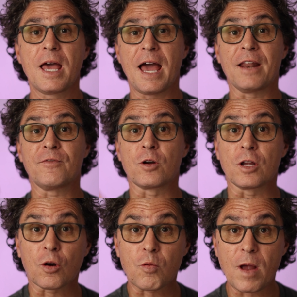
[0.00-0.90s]
And if you're an
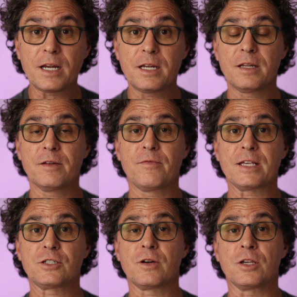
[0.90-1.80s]
accredited
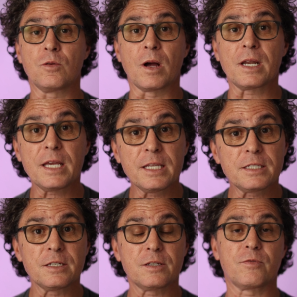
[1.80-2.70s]
investor and you want
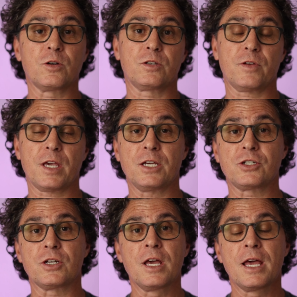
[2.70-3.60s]
instant
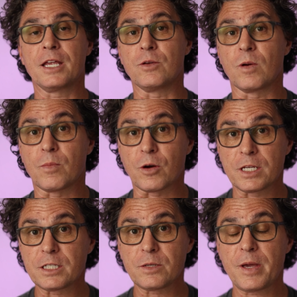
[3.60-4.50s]
diversification and you want to
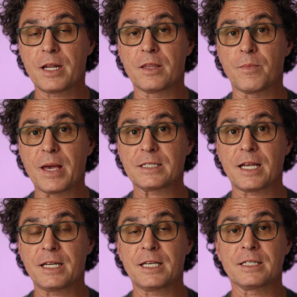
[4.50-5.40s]
participate in the best
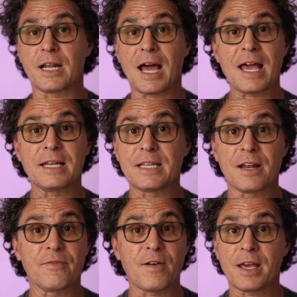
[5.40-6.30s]
ideas that I
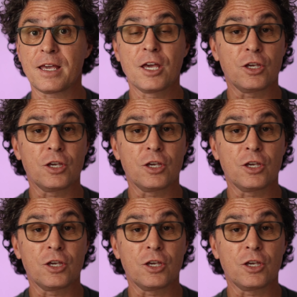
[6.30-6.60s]
identify,